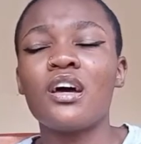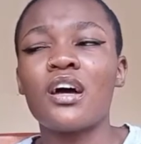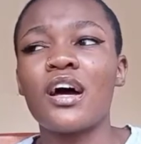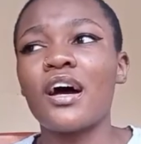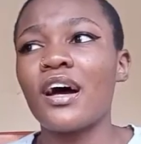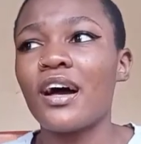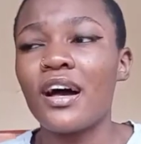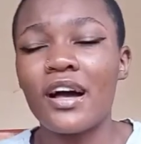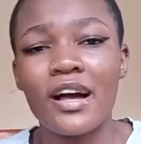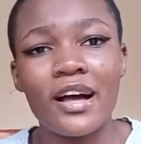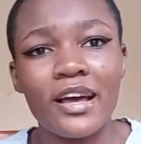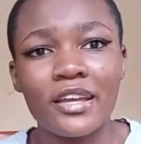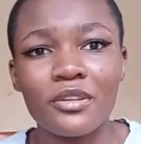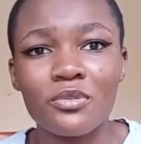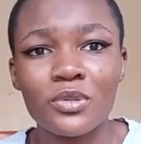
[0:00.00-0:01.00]

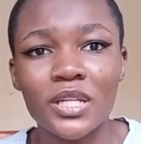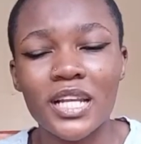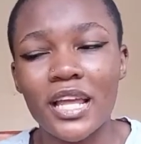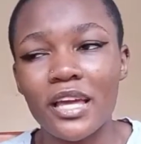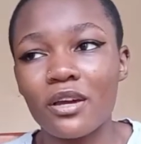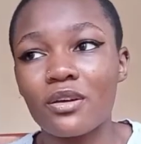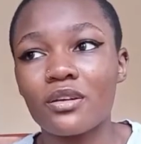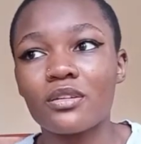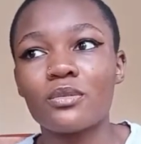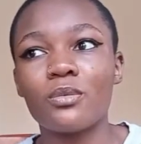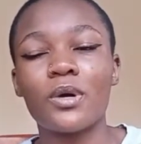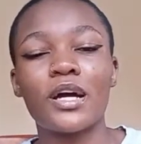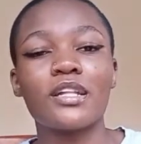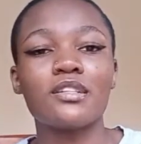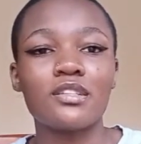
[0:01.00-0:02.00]
I do it like
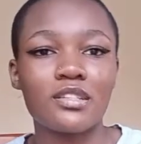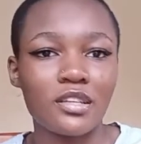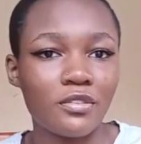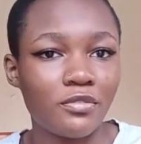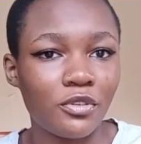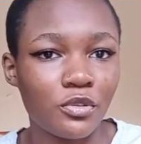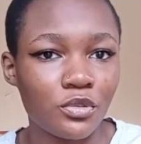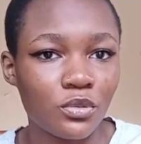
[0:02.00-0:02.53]
once every